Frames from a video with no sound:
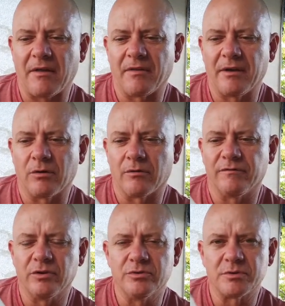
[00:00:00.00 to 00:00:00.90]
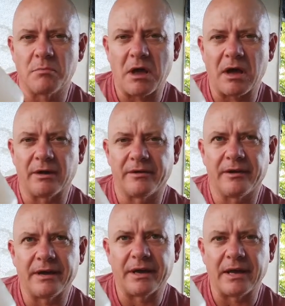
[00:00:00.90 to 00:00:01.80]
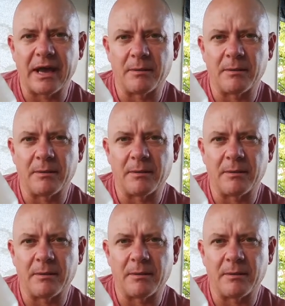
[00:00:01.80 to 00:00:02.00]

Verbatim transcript: out there of views about uh,